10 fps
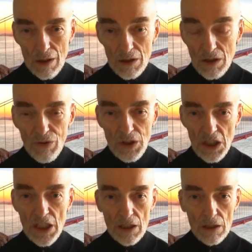
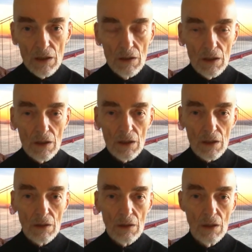sophisticated
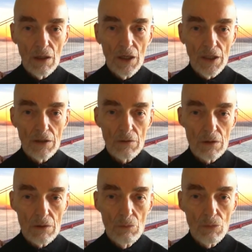
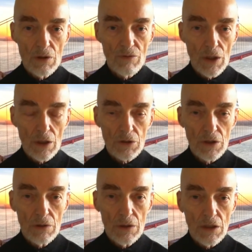and more difficult
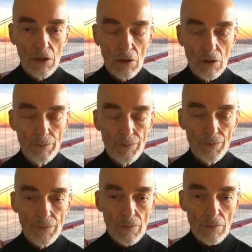to deter.
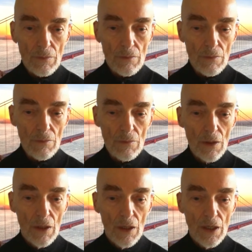
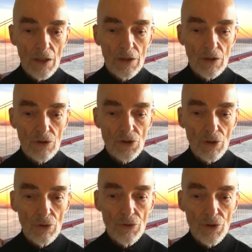And
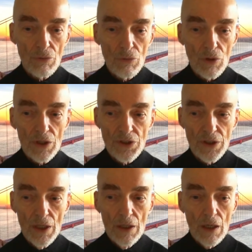so there
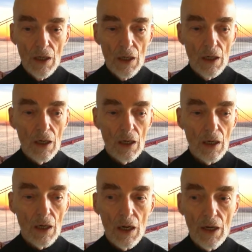was
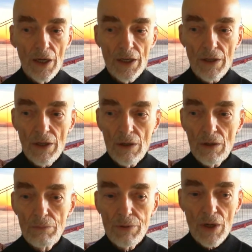a
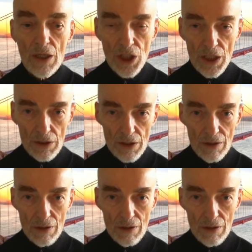project,